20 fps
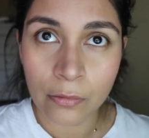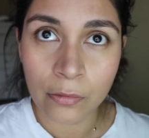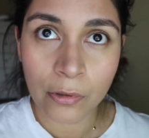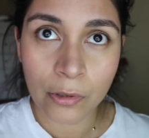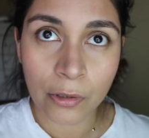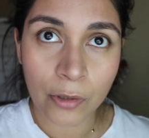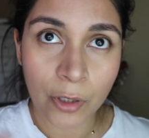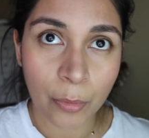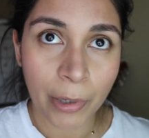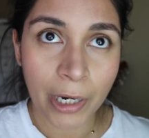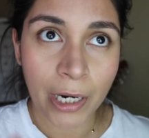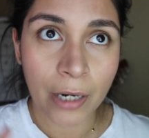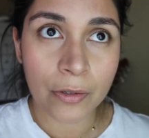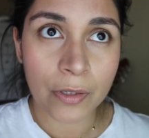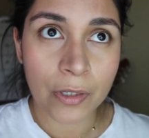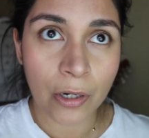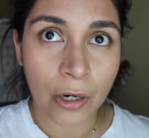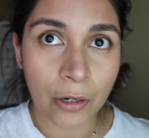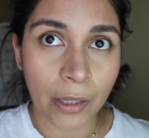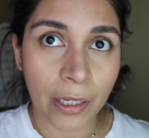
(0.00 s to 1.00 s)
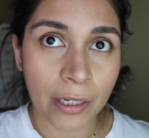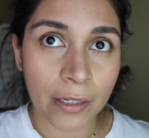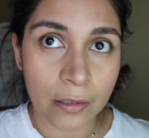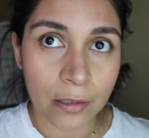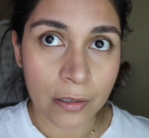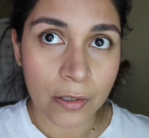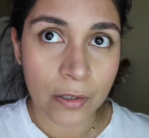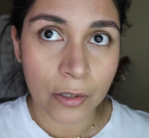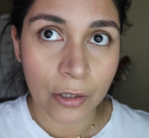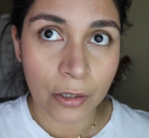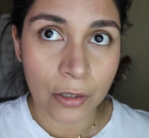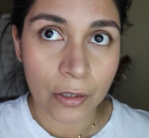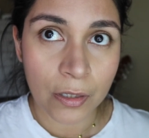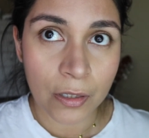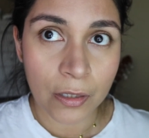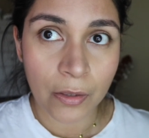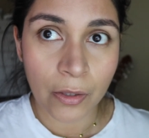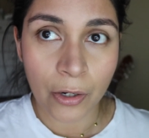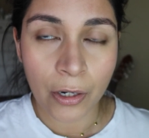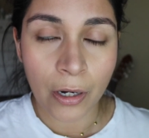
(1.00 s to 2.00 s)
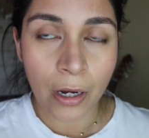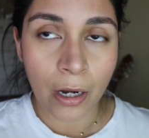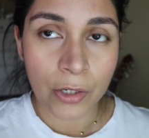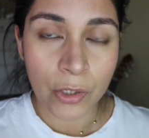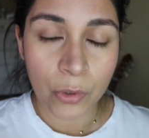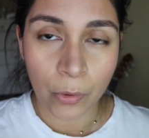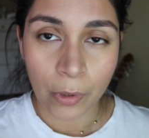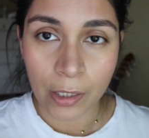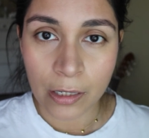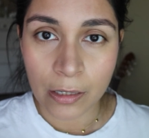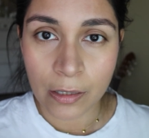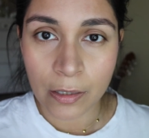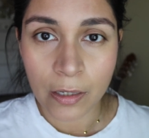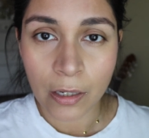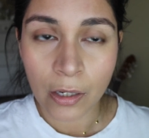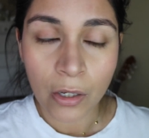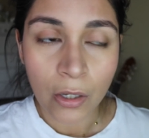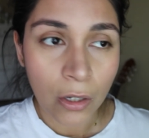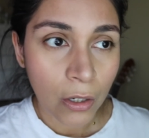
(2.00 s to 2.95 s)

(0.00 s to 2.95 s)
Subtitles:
Your brows are like sisters, they're not twins.